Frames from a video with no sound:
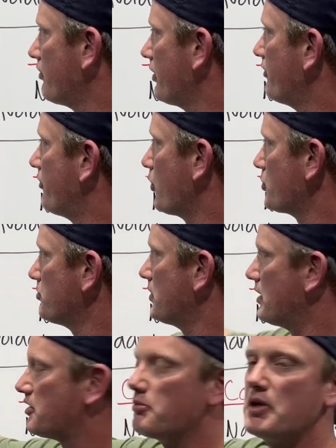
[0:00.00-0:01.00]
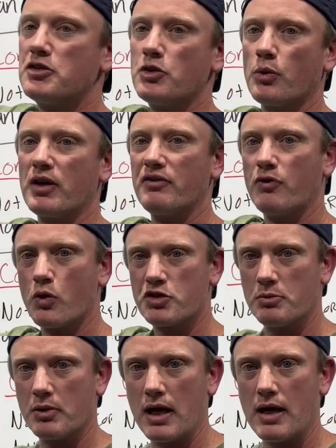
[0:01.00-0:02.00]
It's meant to reinforce a behavior to
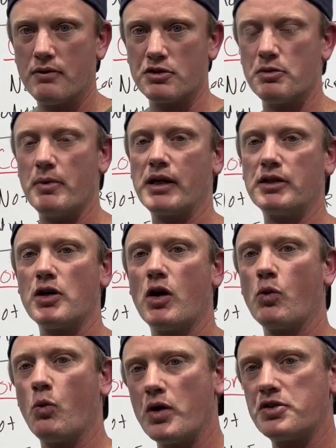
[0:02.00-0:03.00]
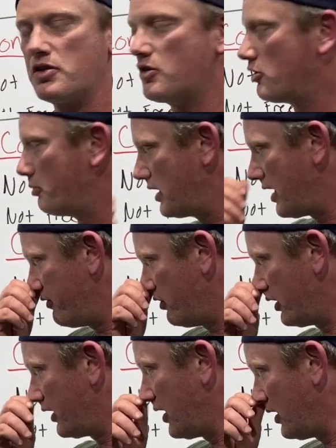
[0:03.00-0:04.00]
make a dog want to do the behavior again.
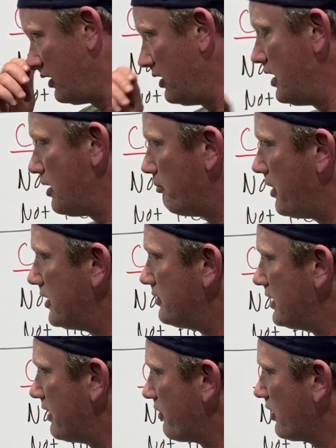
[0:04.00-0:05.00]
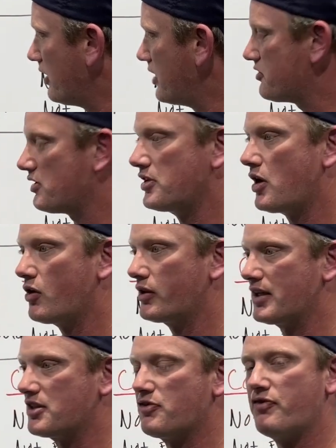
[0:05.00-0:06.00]
But nevertheless, the dog gets
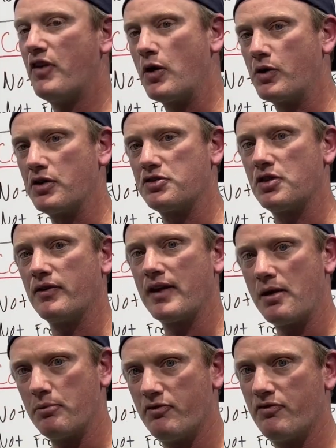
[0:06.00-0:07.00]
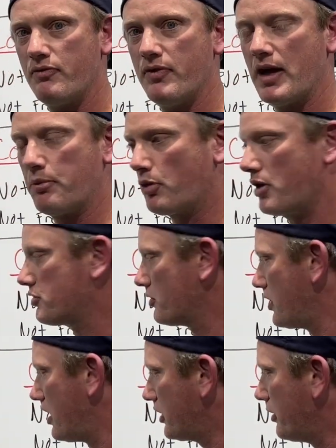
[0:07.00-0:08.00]
focused on that pressure not coming
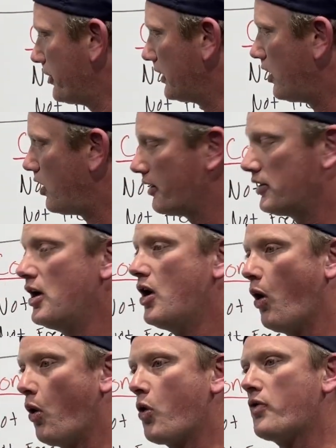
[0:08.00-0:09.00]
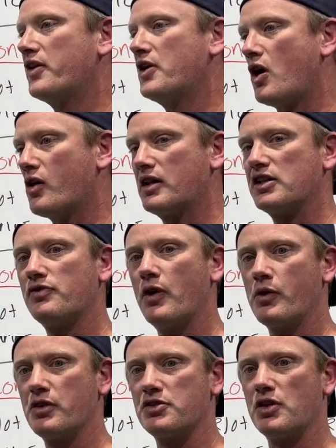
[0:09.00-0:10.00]
on, or the dog is focused on
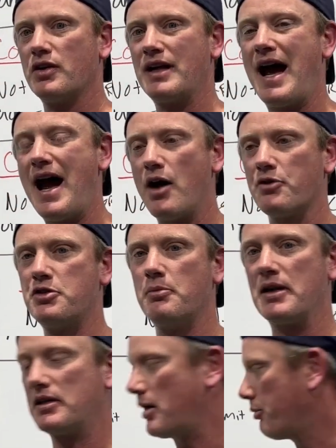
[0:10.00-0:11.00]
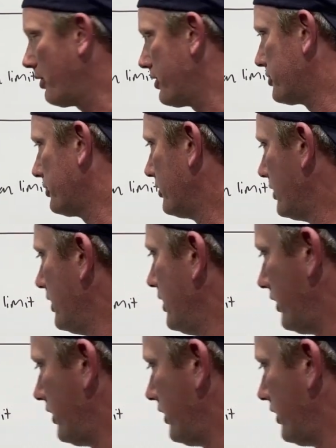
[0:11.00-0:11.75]
how to make that pressure go off.